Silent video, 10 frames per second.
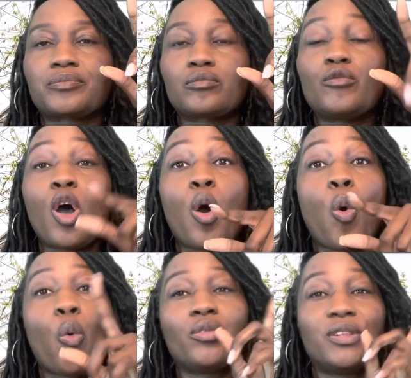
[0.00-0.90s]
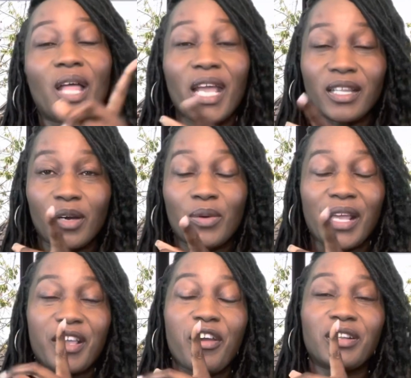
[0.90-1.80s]
No, Layla, when I
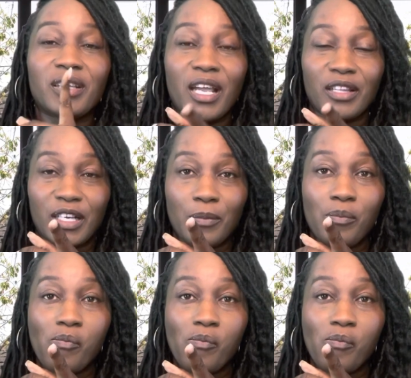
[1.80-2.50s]
carried Layla,